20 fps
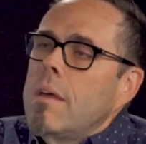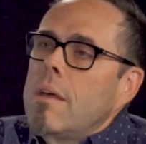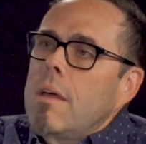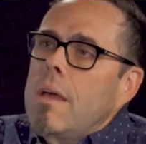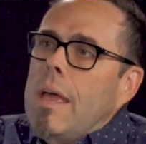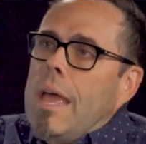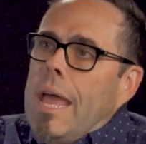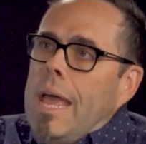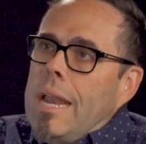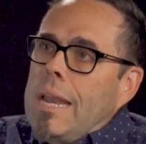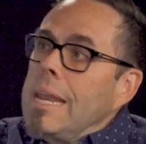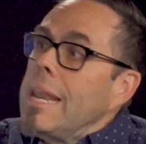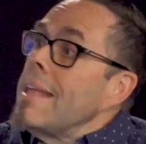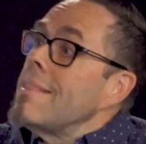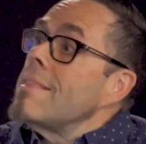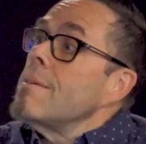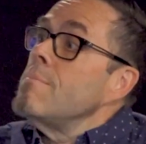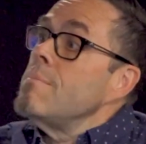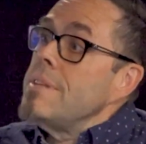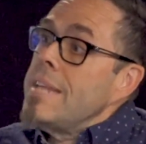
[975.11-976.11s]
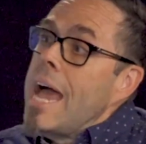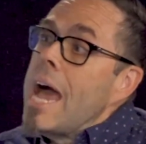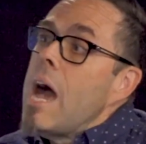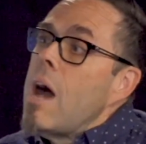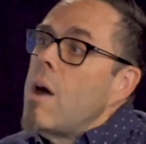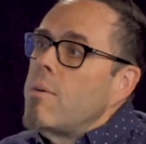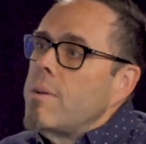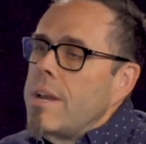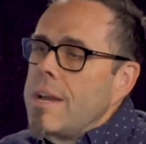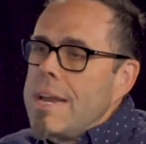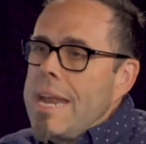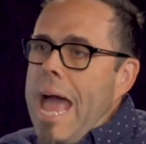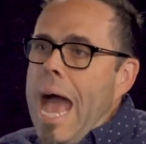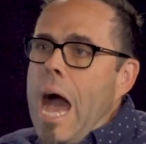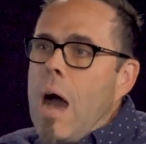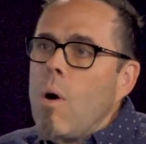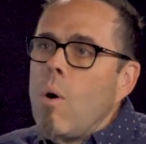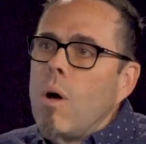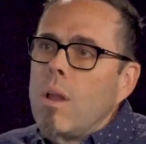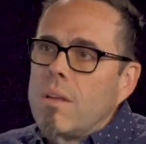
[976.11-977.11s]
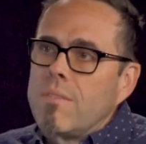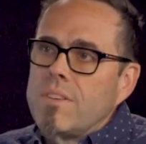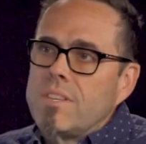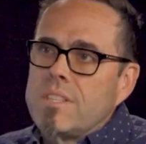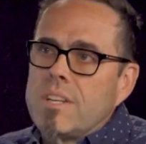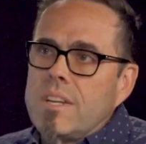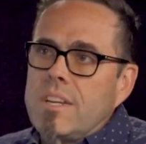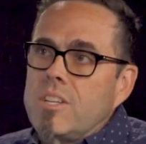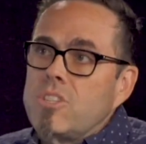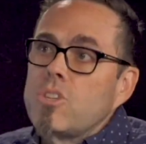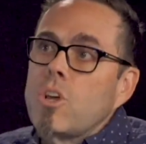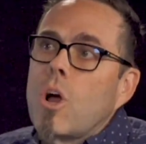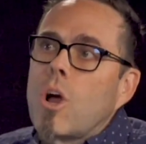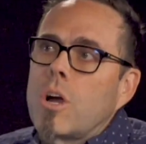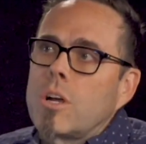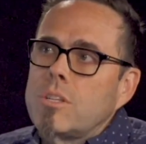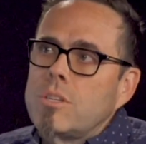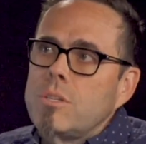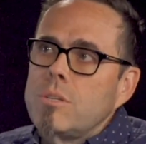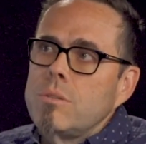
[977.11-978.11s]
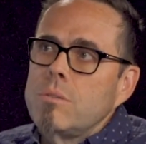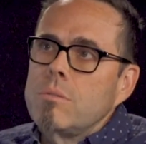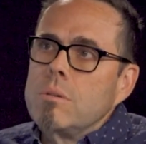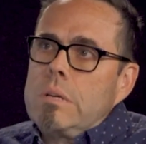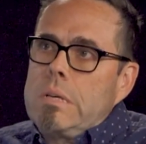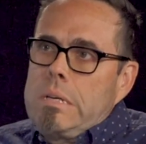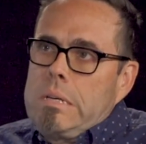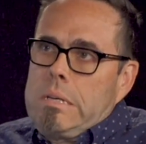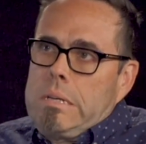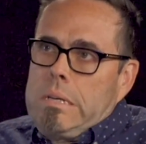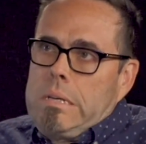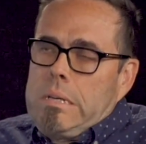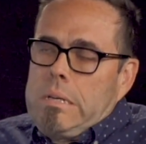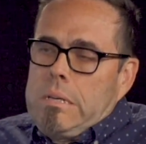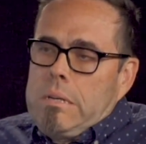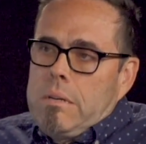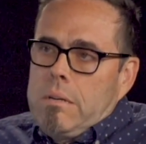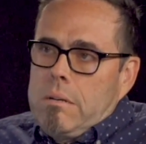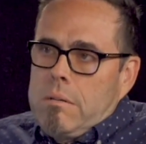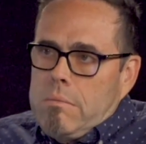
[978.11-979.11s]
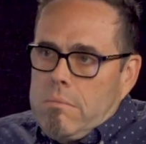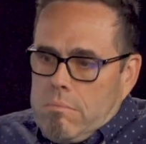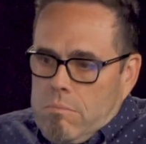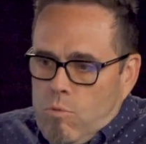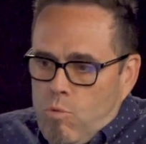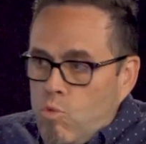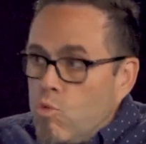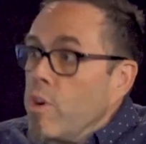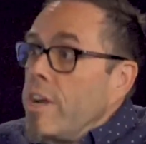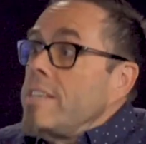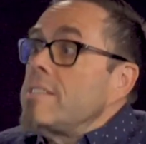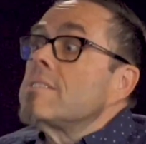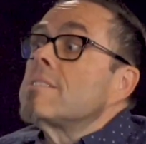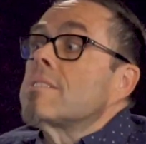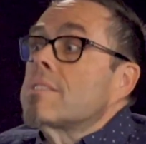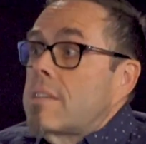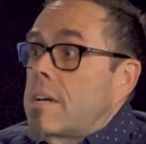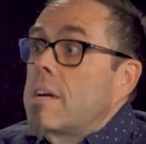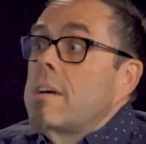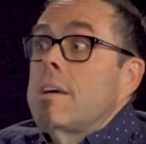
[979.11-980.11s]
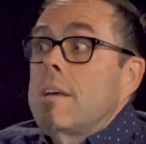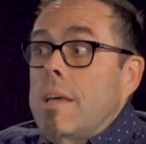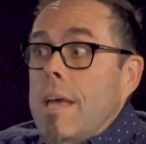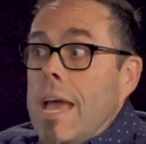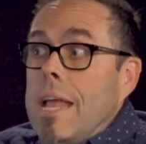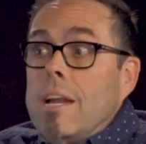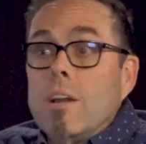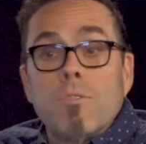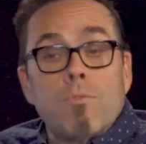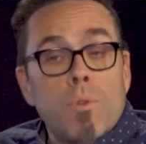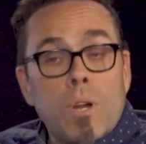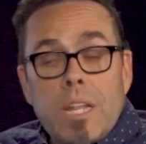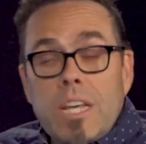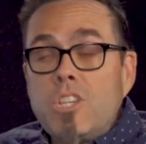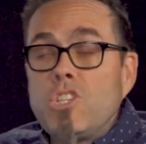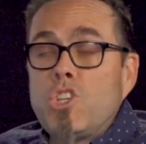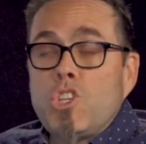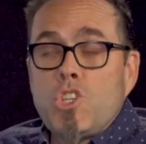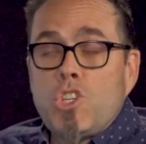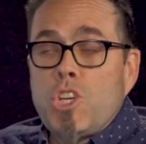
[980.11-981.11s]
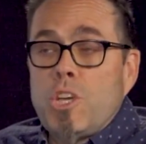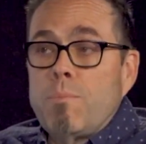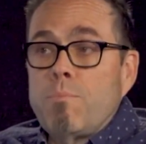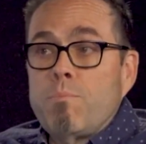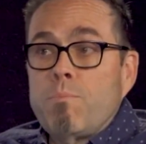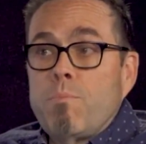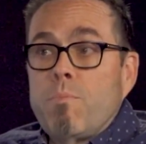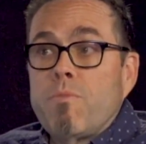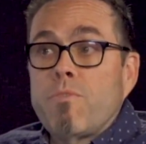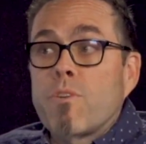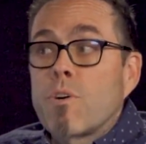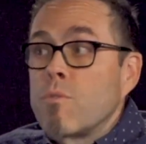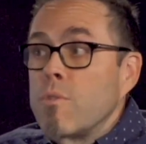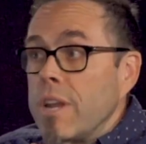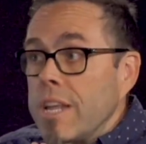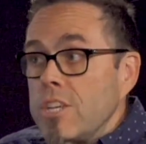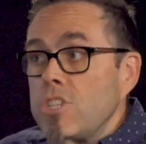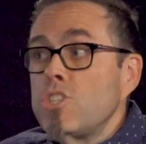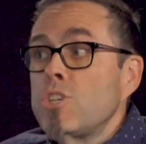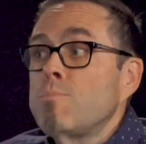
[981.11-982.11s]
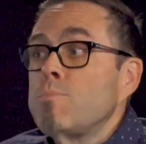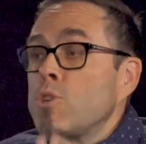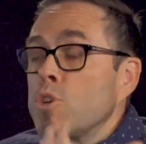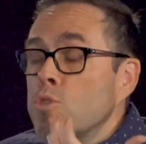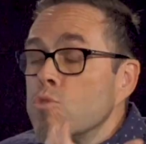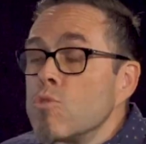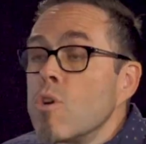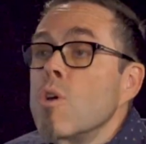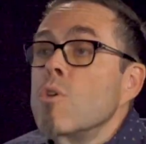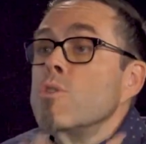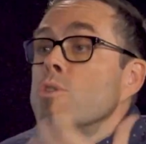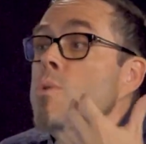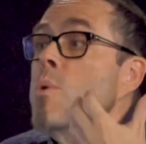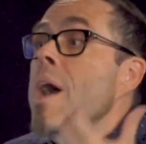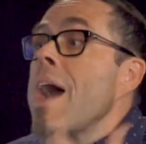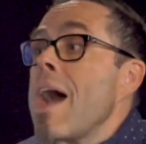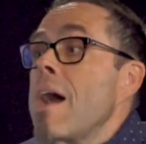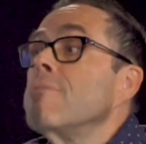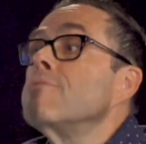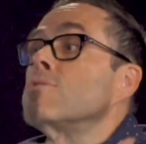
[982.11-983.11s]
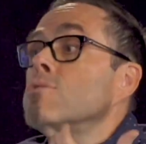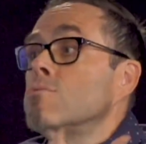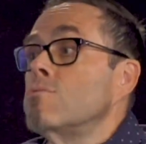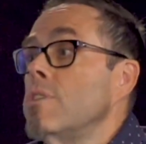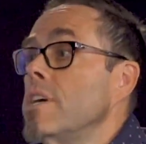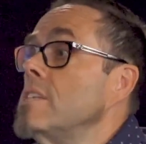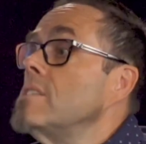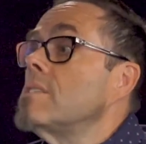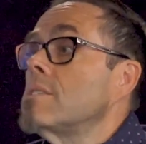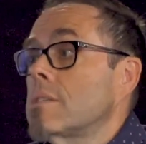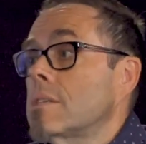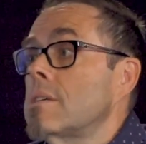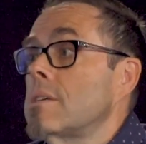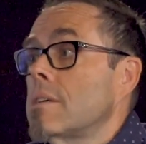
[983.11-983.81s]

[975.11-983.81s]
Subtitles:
and let them down, and now all of a sudden it's hard to risk. And for a relationship to grow, you have to risk.